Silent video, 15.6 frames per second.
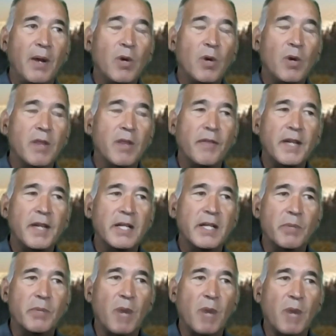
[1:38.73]
of the things that was
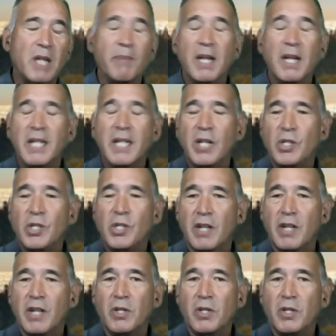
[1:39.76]
brought to my attention
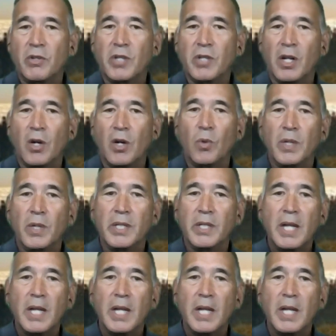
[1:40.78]
several years ago was